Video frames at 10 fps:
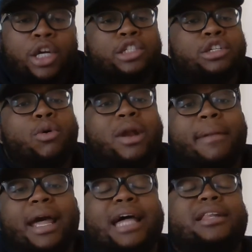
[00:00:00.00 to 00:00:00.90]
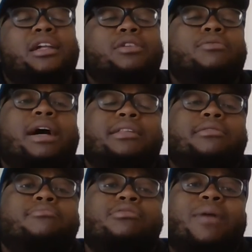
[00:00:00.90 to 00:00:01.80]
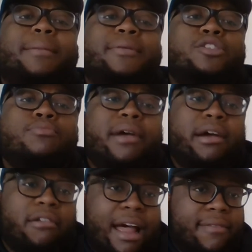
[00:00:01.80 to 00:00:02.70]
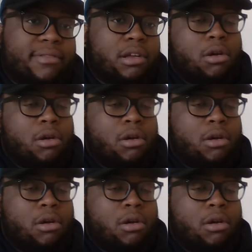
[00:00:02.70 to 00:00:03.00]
So what I'm asking you guys to do is to write me 2 paragraphs.